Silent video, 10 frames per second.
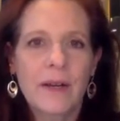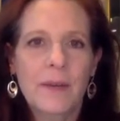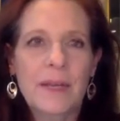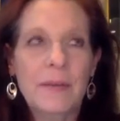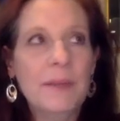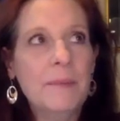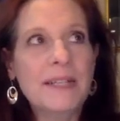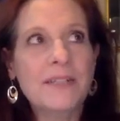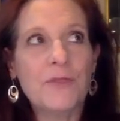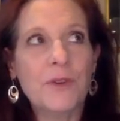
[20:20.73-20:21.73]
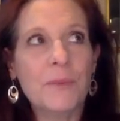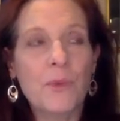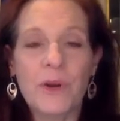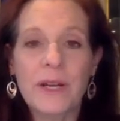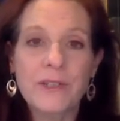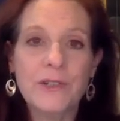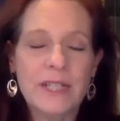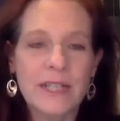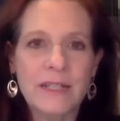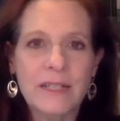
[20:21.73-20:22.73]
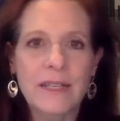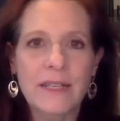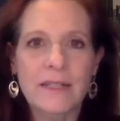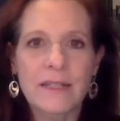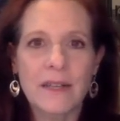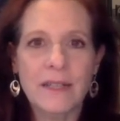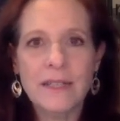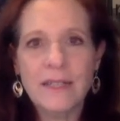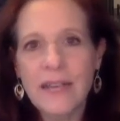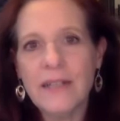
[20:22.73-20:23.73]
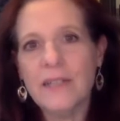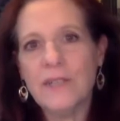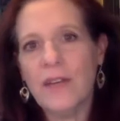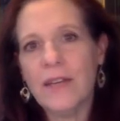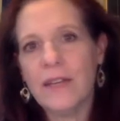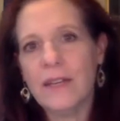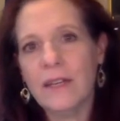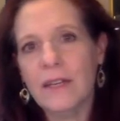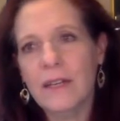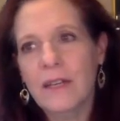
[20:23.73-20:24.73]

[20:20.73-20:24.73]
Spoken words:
I mean, it makes for more interesting scenes on stage if I can